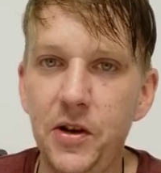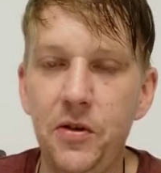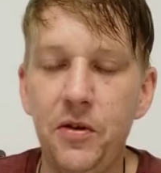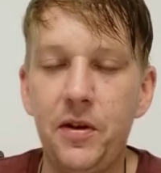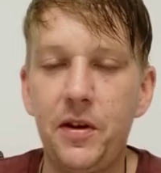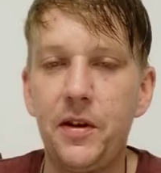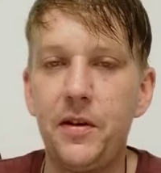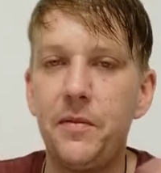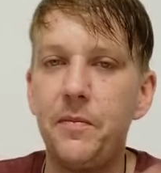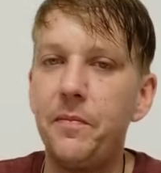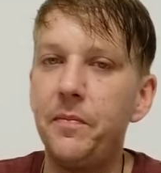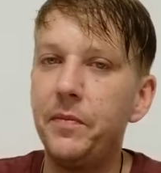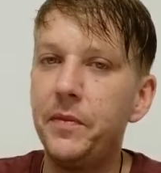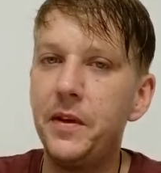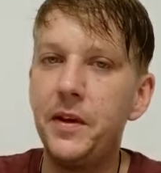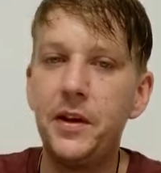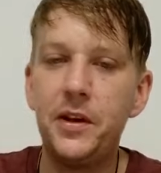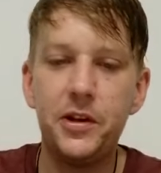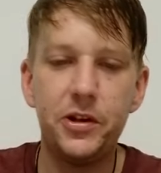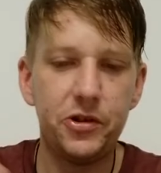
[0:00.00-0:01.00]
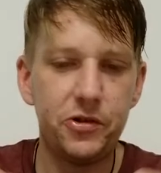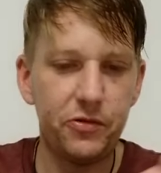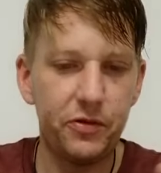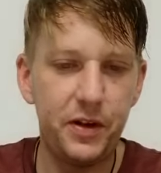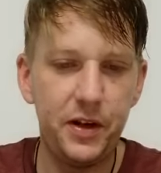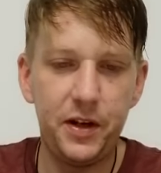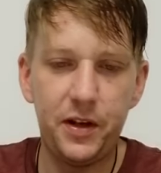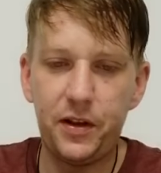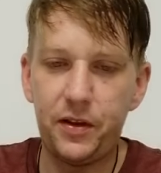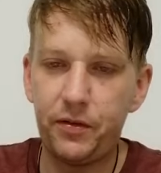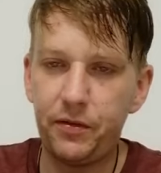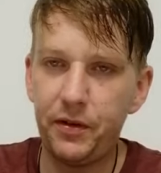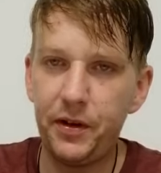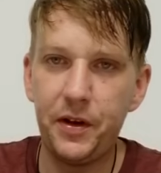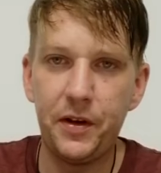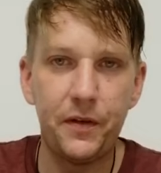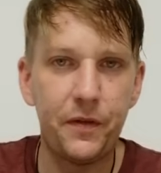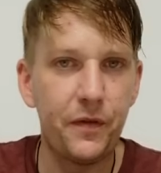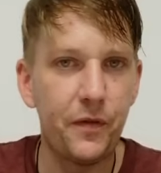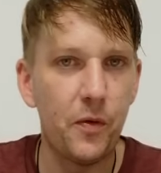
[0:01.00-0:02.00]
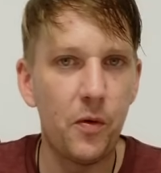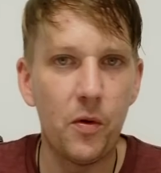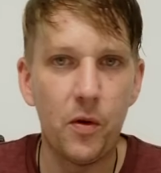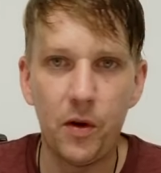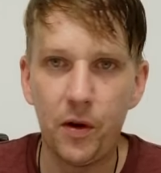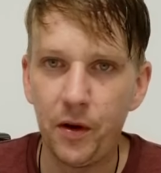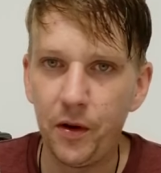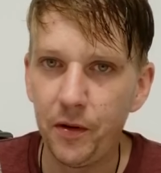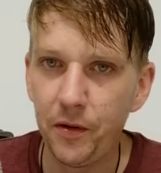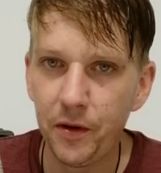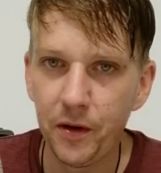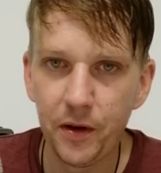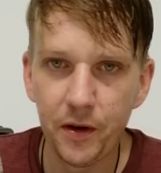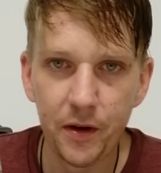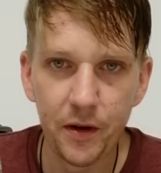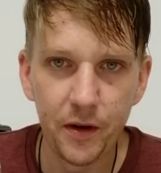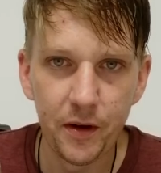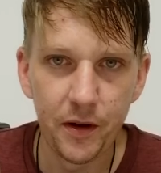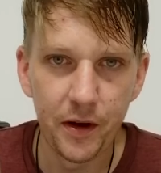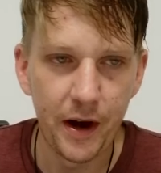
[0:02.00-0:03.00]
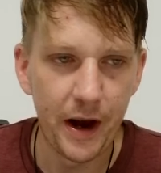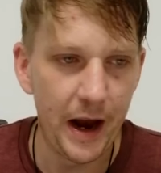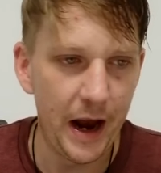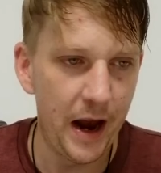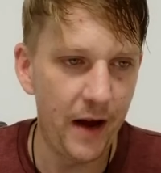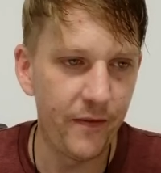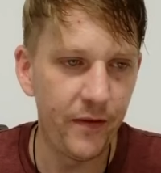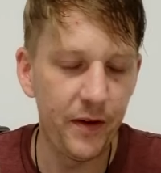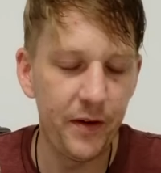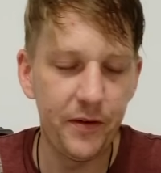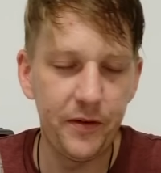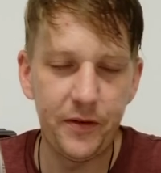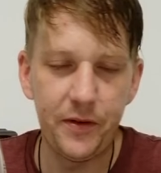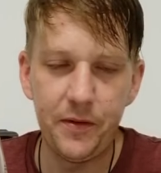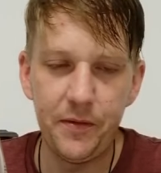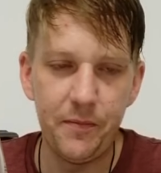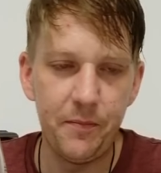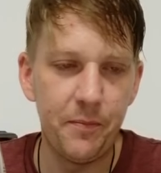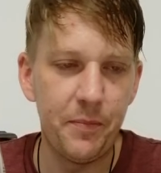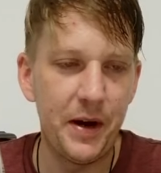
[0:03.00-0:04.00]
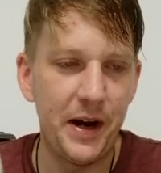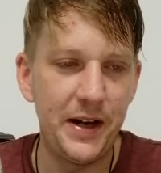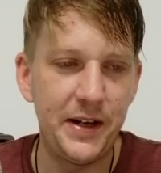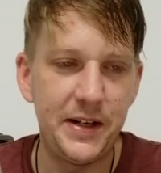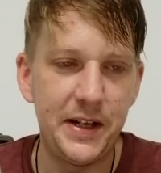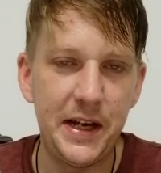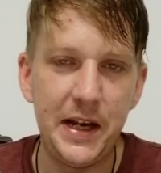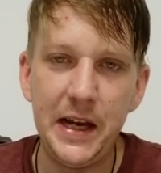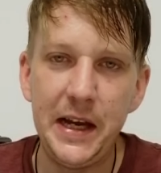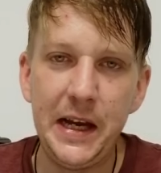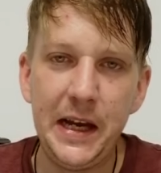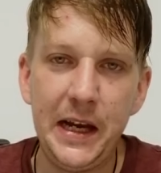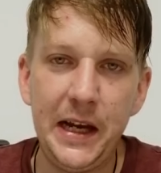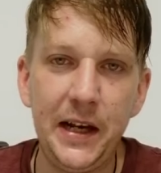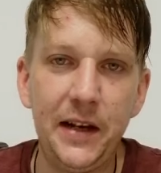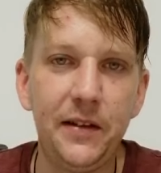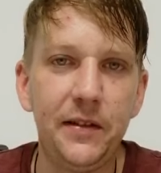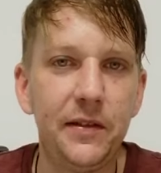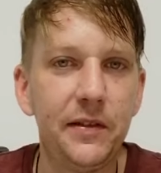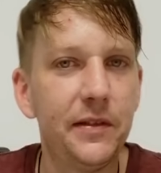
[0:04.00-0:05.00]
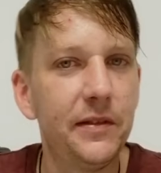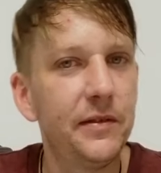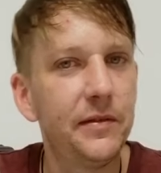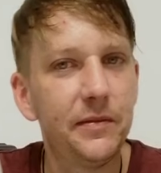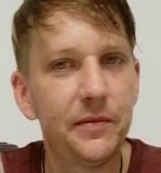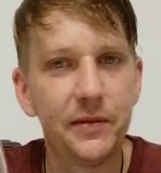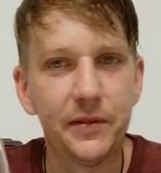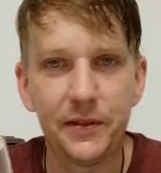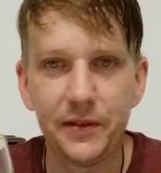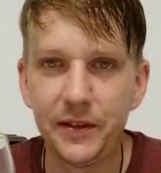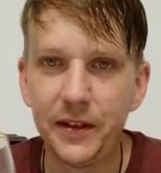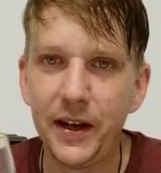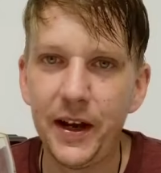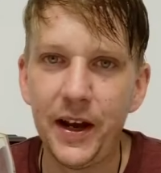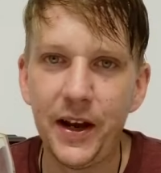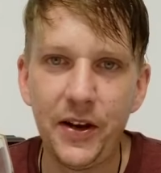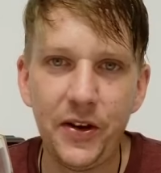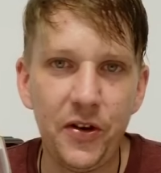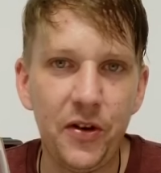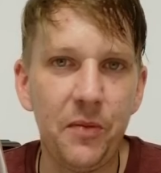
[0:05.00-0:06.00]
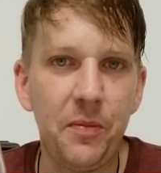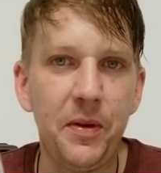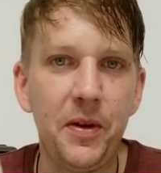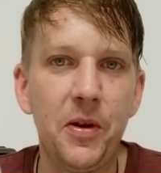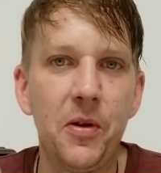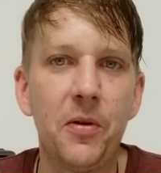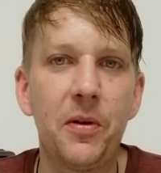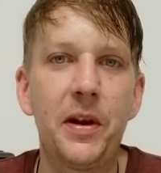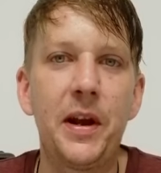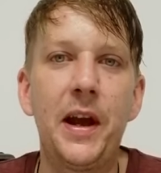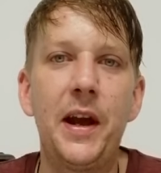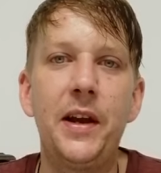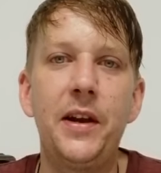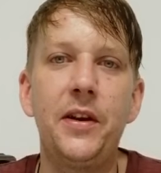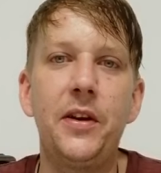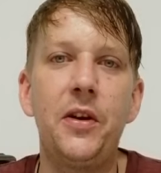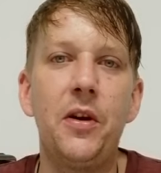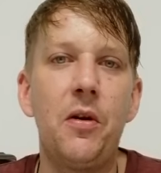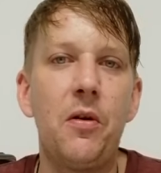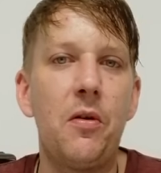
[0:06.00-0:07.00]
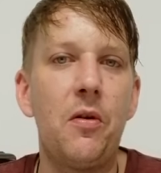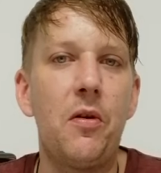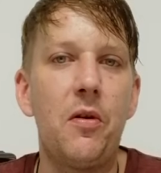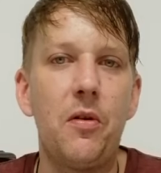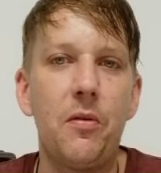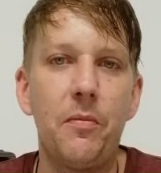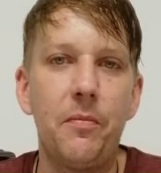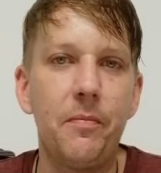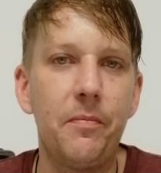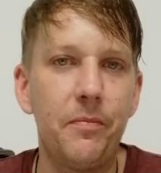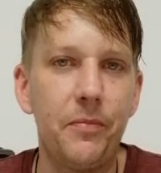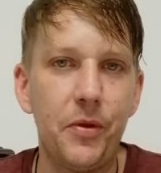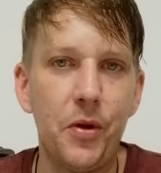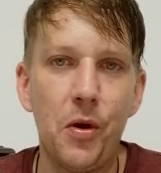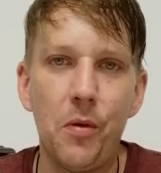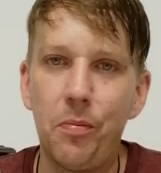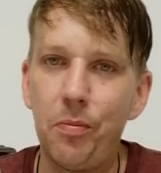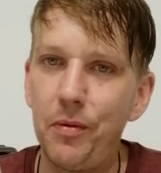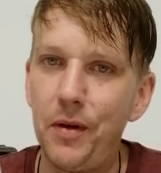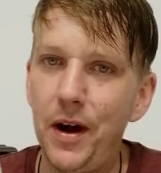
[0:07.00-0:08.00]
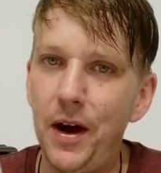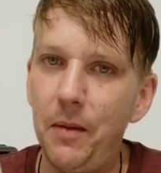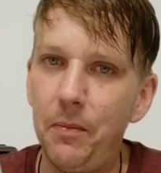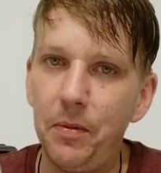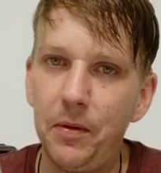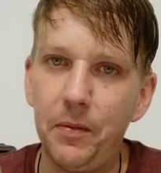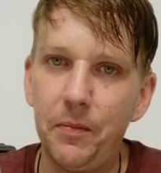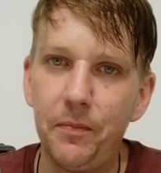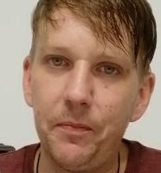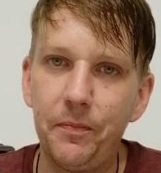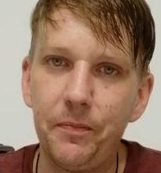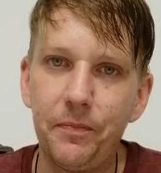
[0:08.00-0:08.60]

You can drink 3 or 4, have a bite to eat, and you'd be okay to go home. No problem.